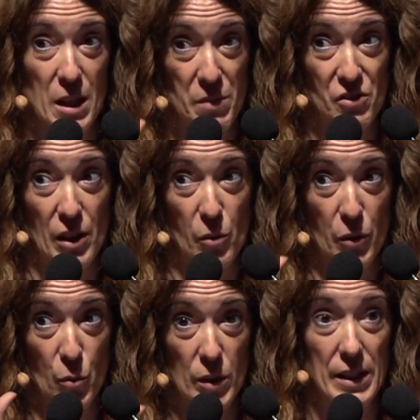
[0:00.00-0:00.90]
fish,
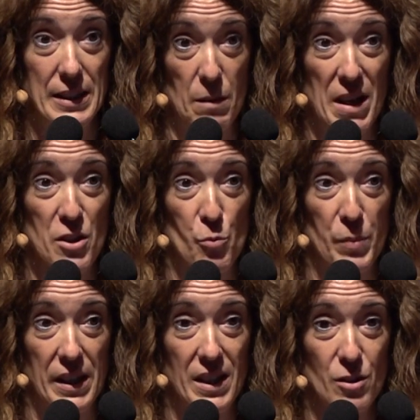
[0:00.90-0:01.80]

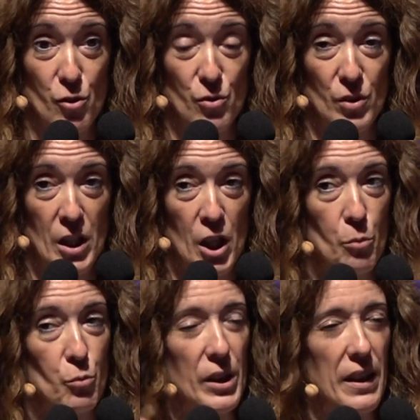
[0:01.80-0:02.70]
and whenever we
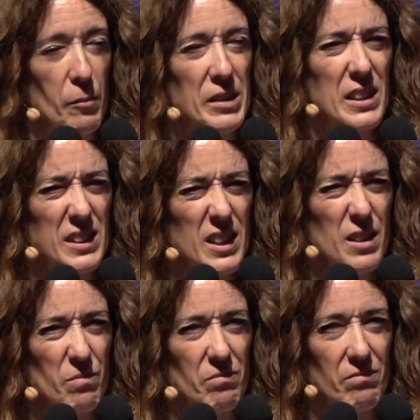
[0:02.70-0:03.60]
can, we should
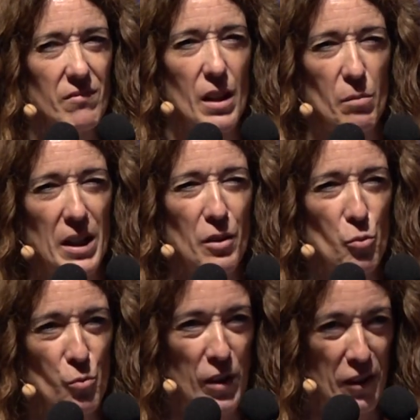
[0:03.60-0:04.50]
ensure it is
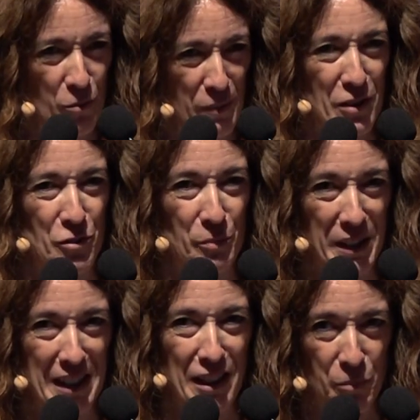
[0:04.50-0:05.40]
small blue fish,
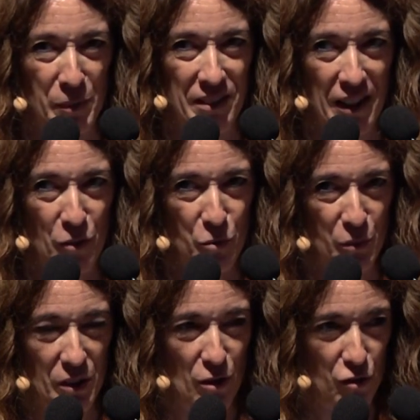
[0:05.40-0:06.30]

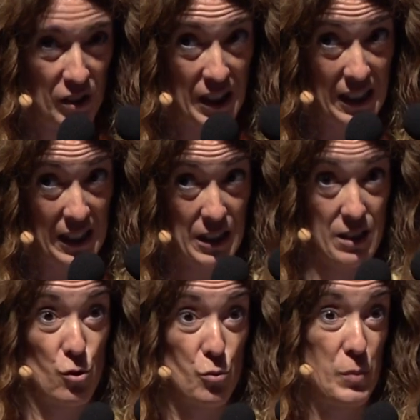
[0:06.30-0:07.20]
because it would
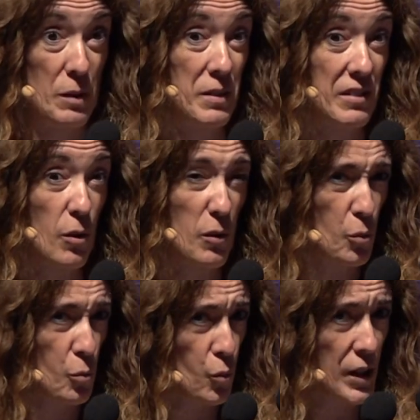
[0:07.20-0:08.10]
have accumulated less
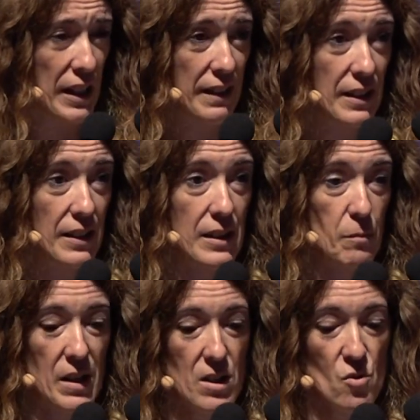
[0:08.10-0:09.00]
heavy metals,
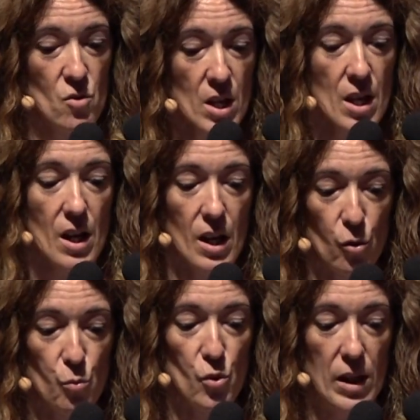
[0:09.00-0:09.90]

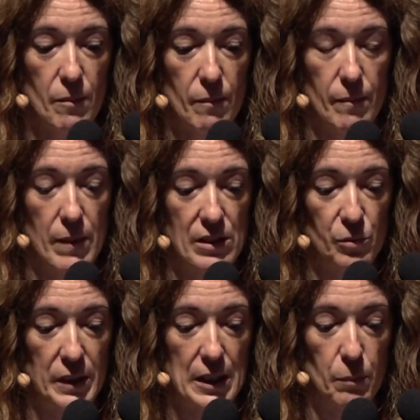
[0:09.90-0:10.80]
because the large
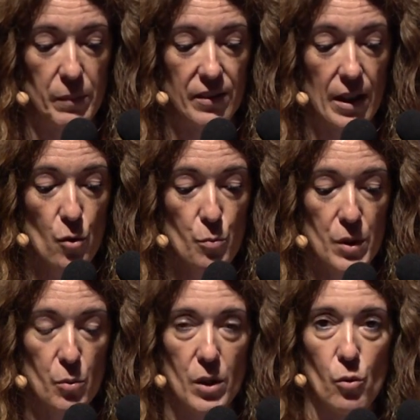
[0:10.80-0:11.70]
blue
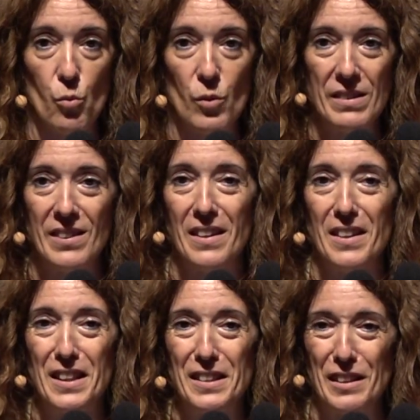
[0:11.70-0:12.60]
fish
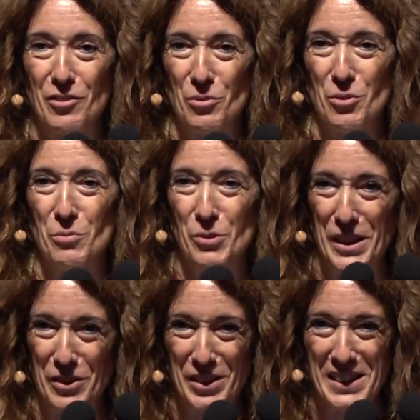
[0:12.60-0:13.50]

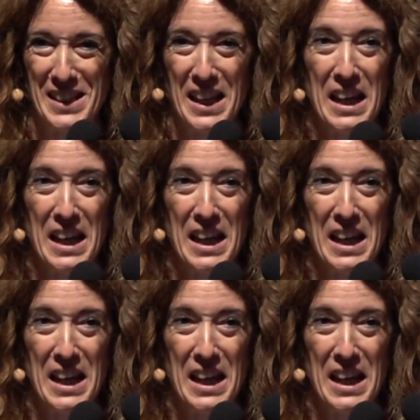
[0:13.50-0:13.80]
accumulate more heavy